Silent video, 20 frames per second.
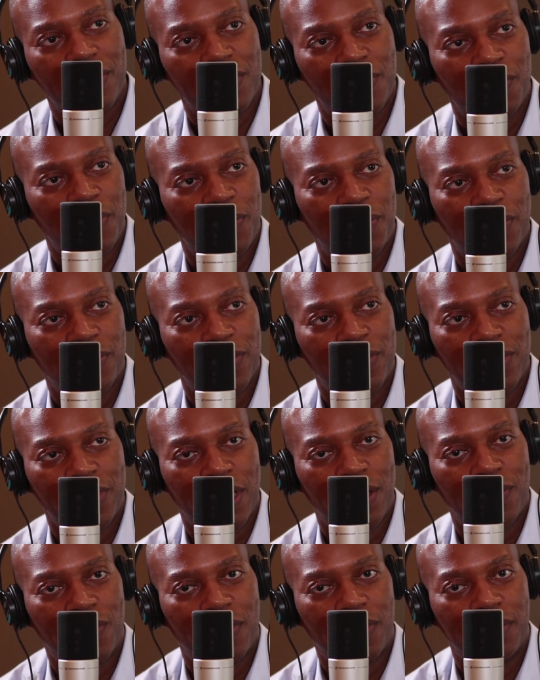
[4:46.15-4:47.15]
Because people will
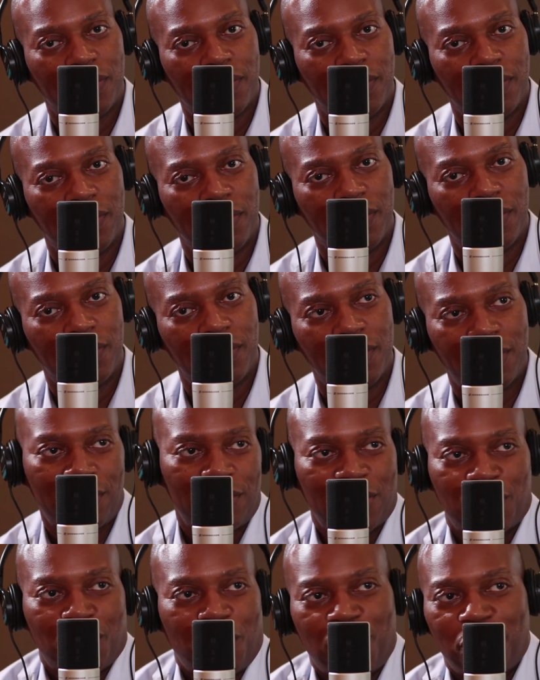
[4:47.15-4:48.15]
say, well, this
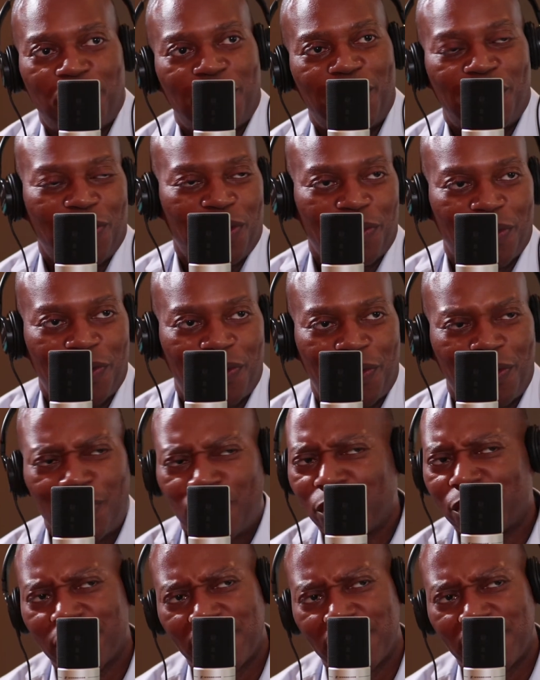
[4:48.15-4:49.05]
is just what we've been doing before.